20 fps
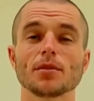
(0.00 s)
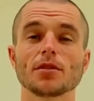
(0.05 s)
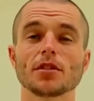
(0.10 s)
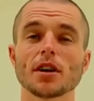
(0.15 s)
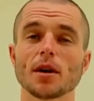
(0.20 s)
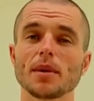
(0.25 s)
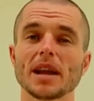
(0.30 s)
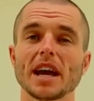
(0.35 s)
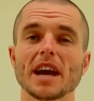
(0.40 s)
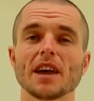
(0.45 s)

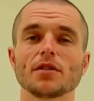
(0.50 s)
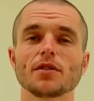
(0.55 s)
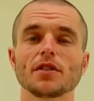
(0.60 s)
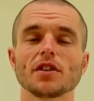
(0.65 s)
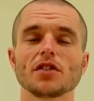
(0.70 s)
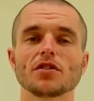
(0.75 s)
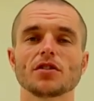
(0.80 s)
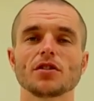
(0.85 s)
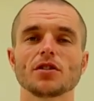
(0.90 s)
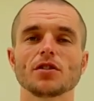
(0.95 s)
so many health
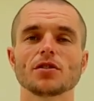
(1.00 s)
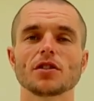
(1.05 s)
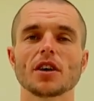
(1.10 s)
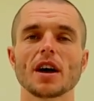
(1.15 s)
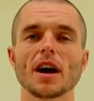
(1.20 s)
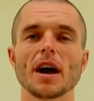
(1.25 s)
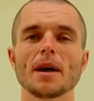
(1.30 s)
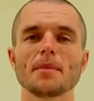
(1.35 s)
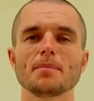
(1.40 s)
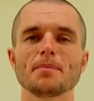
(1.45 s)
issues,
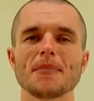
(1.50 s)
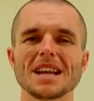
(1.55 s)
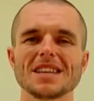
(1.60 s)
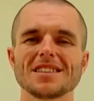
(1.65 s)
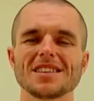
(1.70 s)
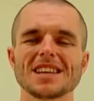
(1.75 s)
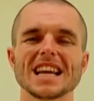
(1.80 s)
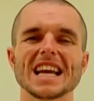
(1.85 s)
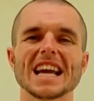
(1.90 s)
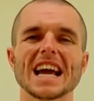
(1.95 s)

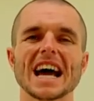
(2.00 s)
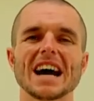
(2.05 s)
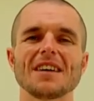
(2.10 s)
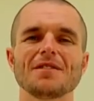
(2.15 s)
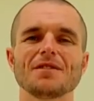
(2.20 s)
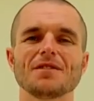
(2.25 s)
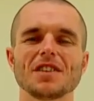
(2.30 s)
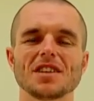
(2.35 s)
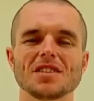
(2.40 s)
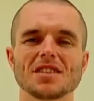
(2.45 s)
mentally
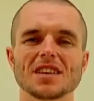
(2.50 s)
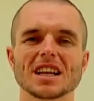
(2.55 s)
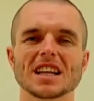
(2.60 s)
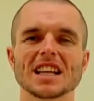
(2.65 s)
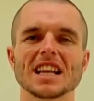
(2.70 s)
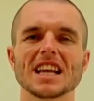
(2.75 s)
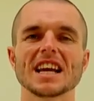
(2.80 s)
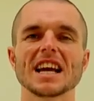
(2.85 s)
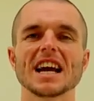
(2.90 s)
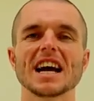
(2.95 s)
and
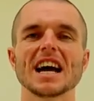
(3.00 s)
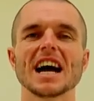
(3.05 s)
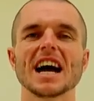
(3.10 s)
physically,